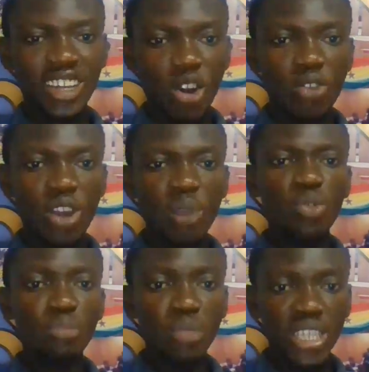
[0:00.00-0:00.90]

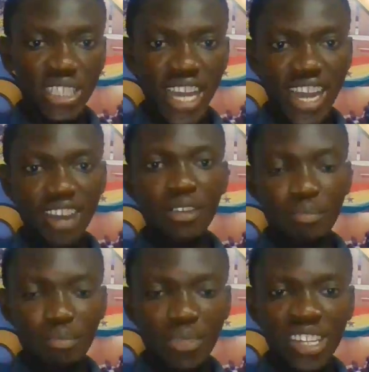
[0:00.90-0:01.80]
honorable mr
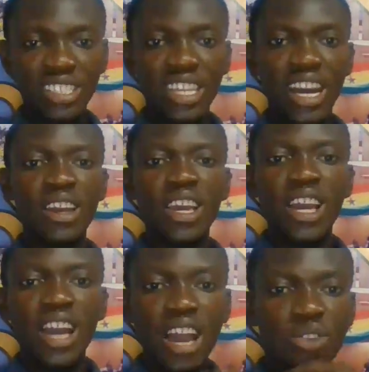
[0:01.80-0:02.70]
minister
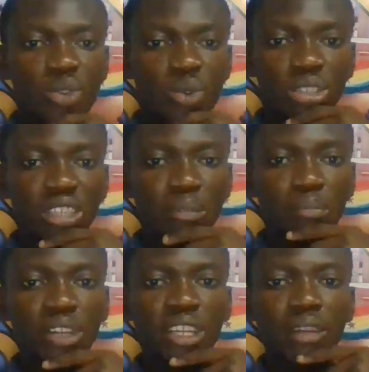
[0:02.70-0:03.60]
are you
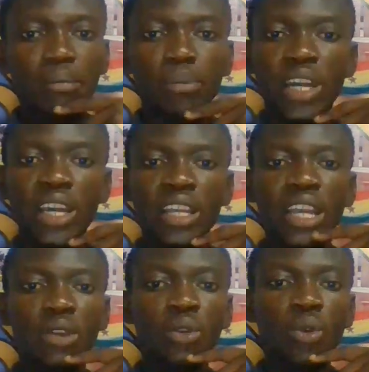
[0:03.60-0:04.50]
simply implying
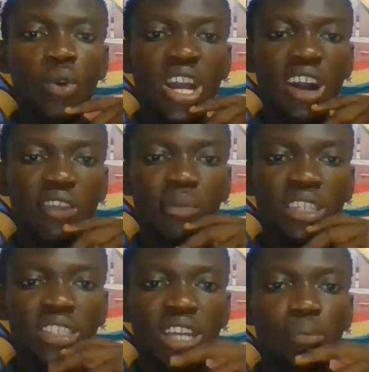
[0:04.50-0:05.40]
that no
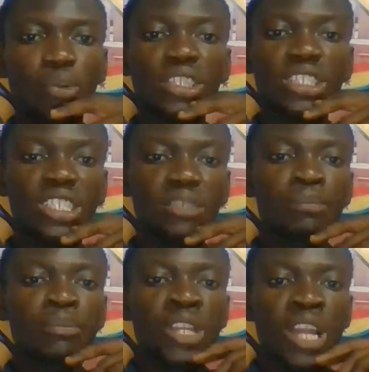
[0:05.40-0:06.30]
government appointee
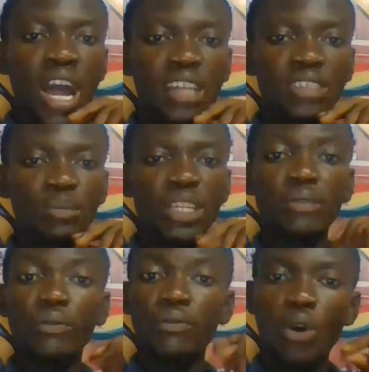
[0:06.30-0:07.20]
has been
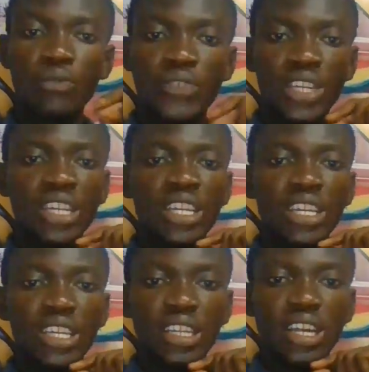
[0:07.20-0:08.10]
involved
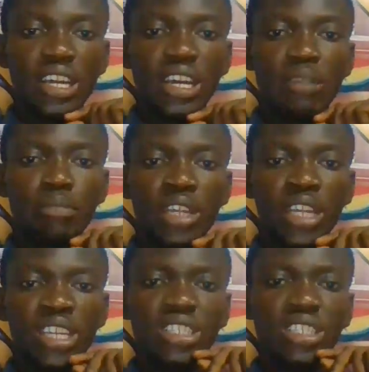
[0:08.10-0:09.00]
in the
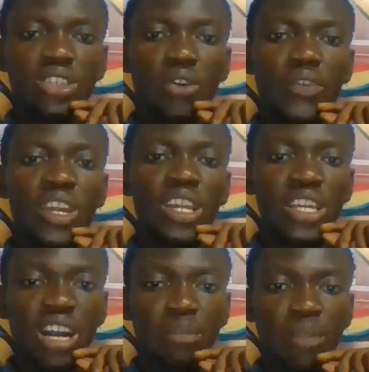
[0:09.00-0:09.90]
menace of
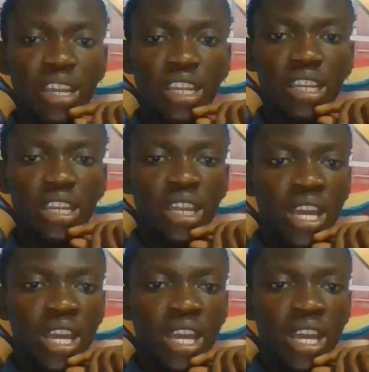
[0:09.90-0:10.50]
illegal mining